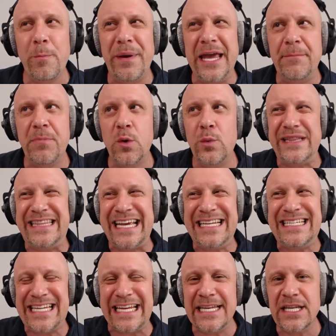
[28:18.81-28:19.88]
people what they
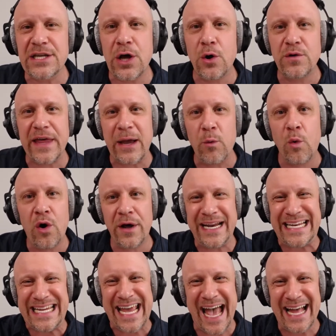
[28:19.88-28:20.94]
didn't know they
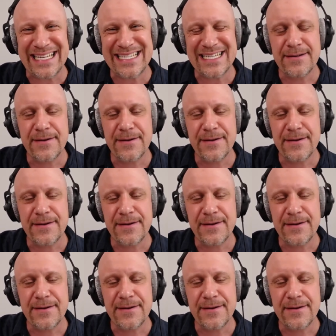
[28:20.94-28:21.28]
wanted yet.